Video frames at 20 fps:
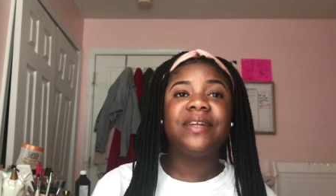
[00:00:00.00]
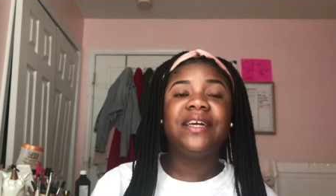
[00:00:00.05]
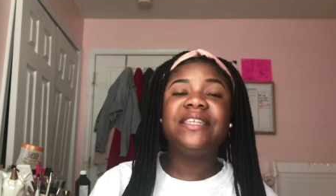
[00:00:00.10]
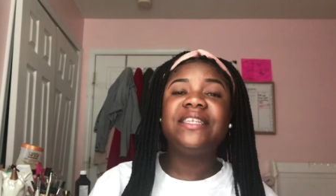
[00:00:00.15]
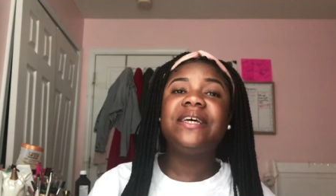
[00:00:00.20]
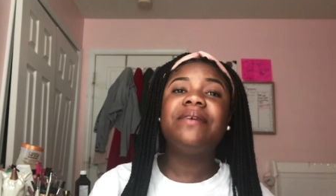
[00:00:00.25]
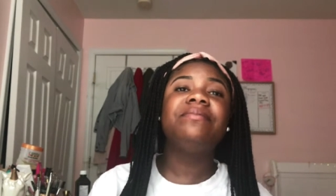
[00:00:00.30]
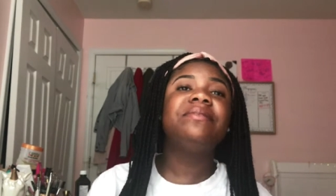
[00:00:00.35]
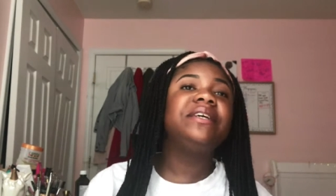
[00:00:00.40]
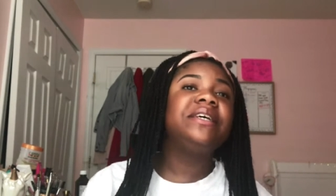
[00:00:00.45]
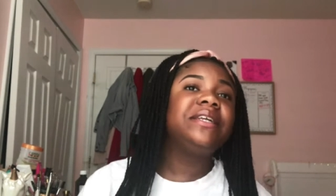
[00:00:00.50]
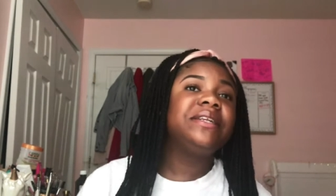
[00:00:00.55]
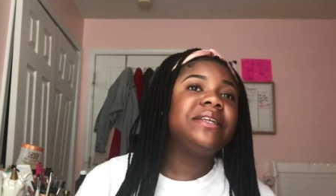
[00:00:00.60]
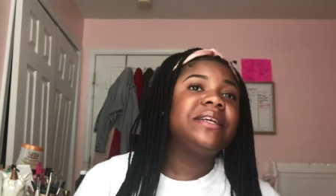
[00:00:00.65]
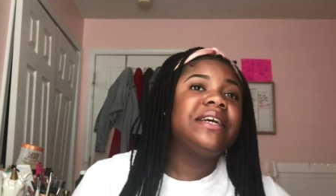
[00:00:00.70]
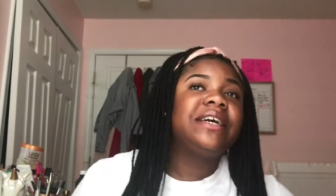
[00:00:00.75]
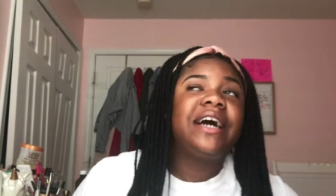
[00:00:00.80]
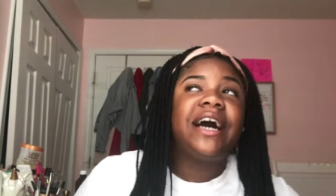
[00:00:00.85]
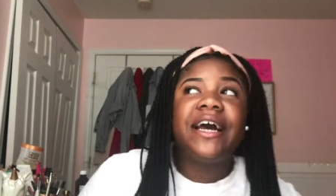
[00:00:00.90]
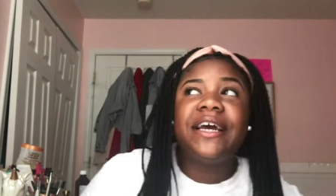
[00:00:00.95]
it's
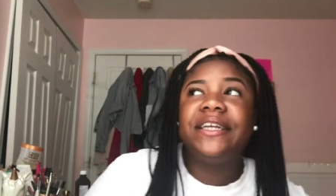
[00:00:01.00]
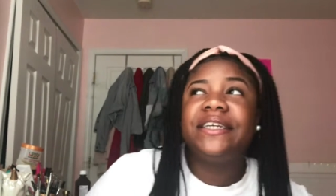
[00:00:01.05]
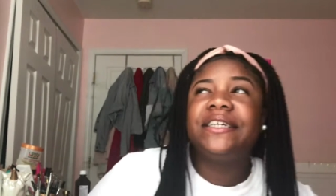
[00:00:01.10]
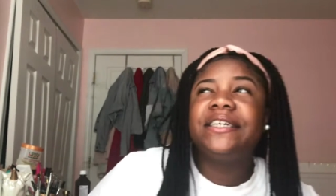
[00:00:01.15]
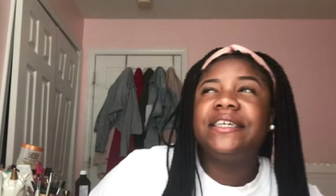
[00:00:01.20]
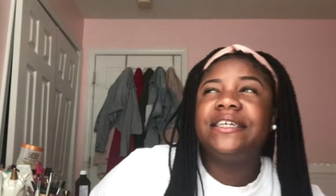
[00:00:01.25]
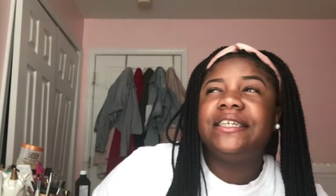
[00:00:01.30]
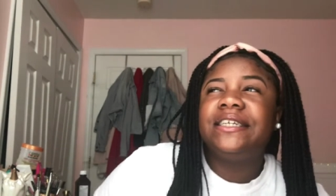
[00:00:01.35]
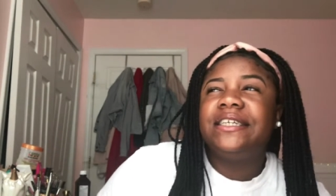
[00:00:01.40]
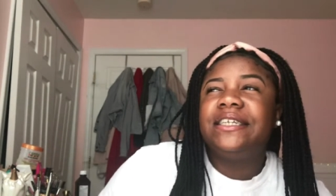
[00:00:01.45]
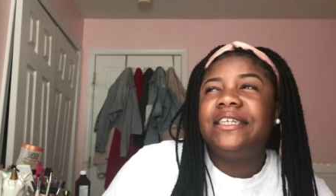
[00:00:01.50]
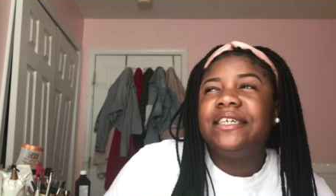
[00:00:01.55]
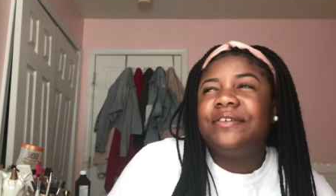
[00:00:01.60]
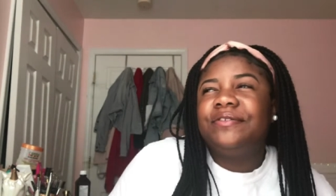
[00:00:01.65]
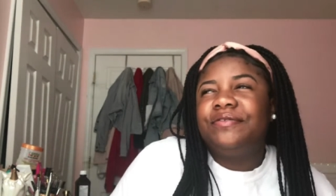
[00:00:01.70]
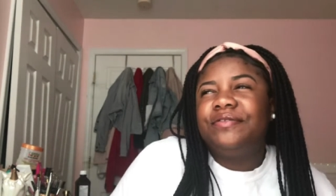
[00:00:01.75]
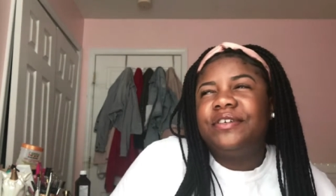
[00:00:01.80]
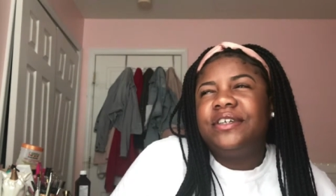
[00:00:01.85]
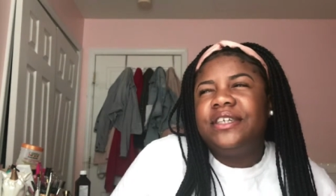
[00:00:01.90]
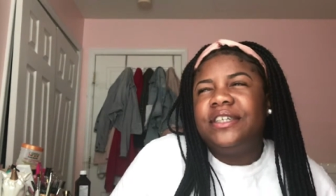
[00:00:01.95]
something kind of
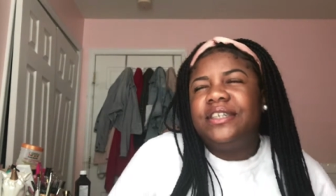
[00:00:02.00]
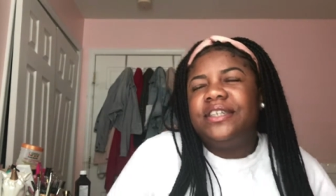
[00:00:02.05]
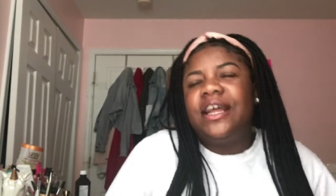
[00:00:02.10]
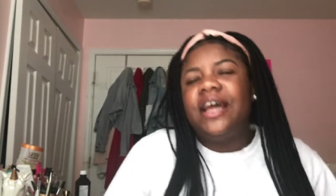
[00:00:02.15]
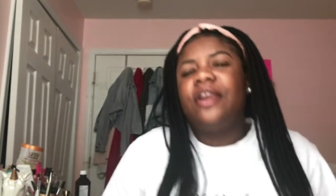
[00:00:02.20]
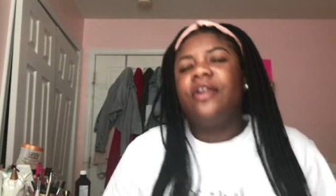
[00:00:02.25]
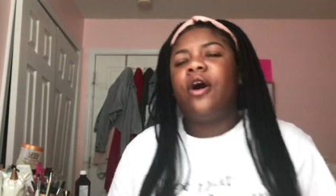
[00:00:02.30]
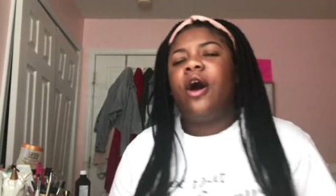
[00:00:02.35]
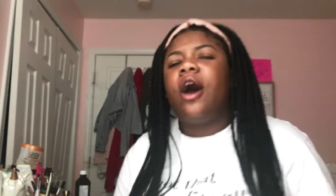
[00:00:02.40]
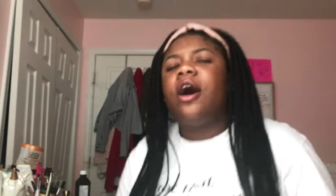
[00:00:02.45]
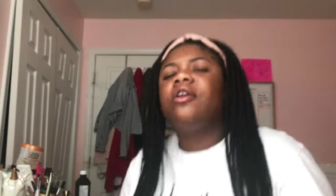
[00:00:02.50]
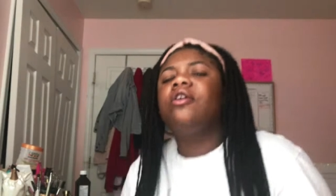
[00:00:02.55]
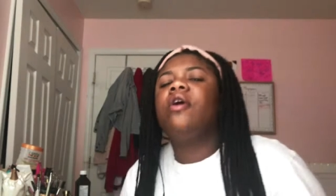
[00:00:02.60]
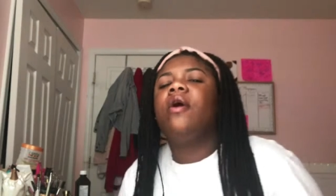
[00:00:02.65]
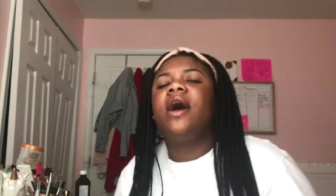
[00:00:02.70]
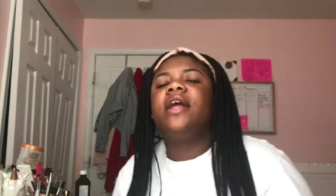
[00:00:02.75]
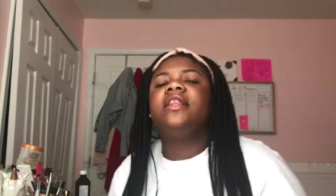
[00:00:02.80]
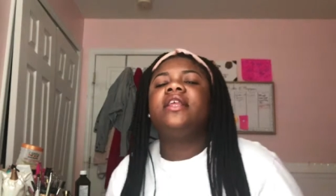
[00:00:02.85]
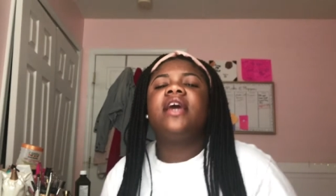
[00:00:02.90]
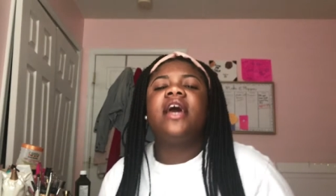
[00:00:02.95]
different. No,
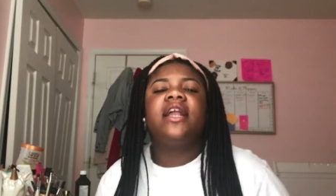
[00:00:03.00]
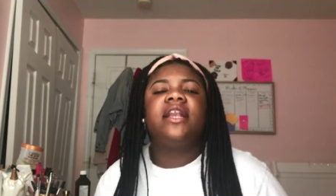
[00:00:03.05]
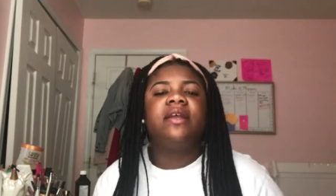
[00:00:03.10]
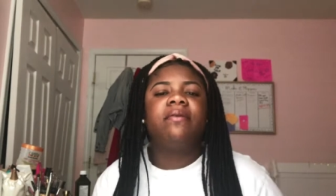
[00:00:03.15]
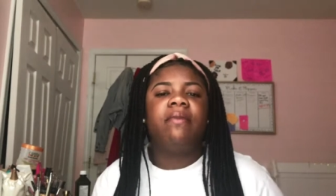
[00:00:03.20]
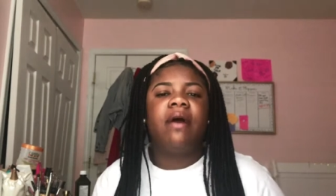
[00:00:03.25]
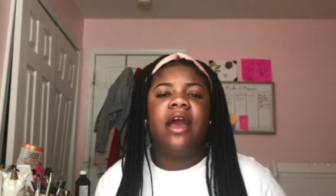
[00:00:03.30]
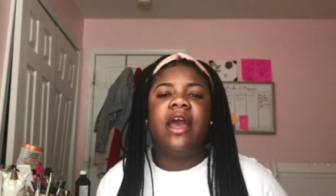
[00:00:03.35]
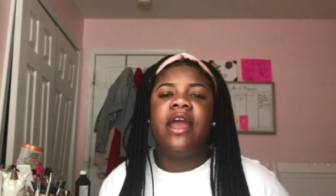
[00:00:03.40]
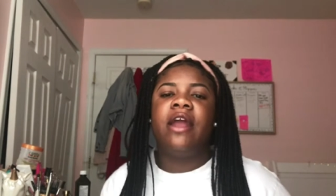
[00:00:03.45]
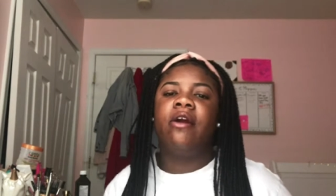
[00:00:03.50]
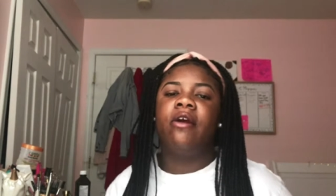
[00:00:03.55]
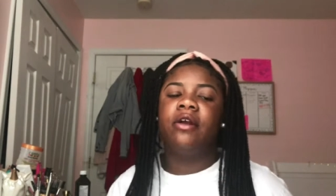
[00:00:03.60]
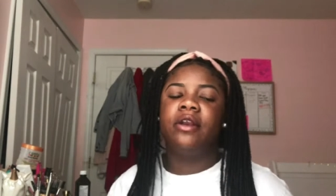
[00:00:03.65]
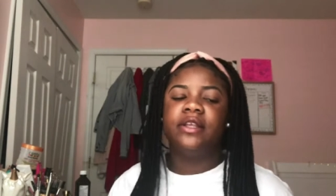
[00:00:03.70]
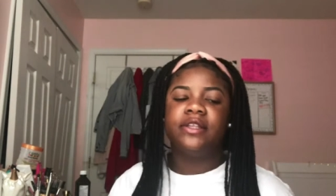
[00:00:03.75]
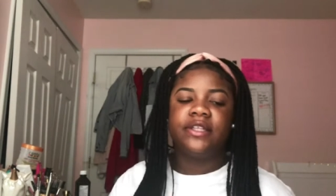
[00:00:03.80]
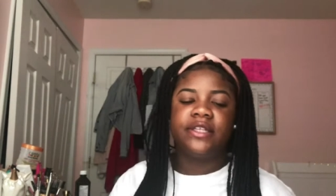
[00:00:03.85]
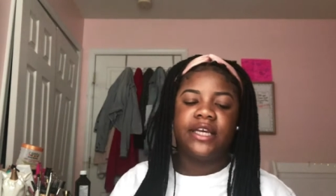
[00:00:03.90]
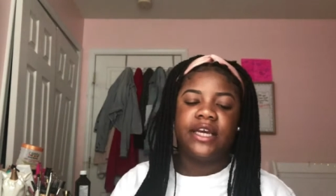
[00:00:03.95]
I think I did my hair
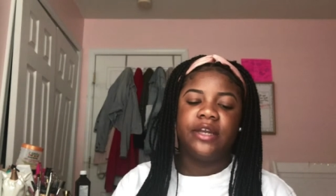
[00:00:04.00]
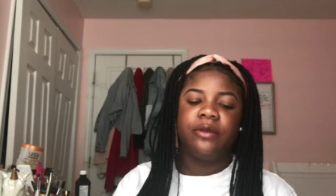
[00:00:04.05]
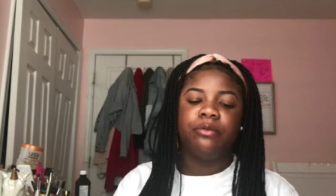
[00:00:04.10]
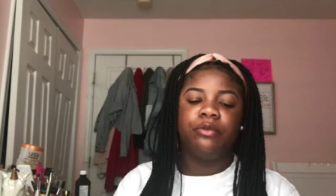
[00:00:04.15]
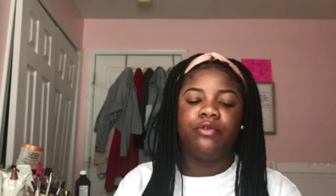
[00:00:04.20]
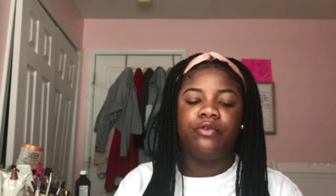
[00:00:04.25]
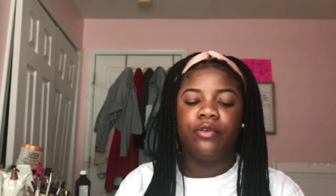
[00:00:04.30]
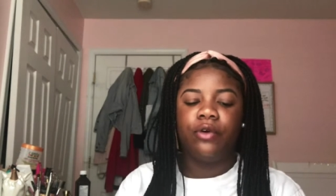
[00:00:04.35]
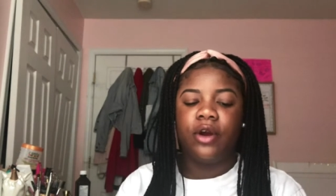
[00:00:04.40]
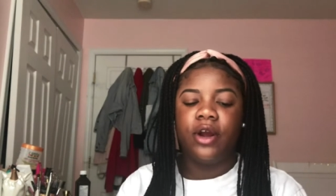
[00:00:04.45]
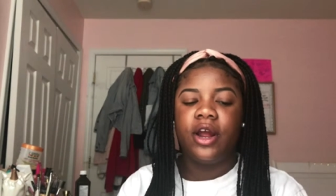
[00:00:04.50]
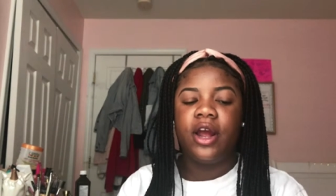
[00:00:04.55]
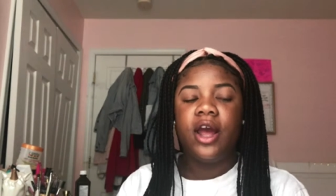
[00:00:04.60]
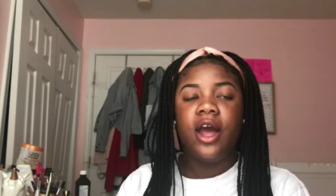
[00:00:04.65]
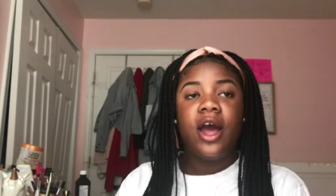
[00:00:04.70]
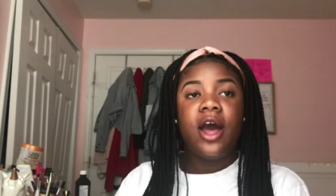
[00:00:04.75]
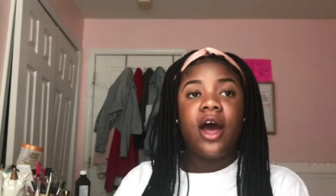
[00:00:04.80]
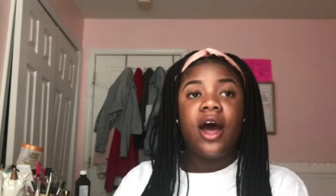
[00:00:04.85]
on this channel before.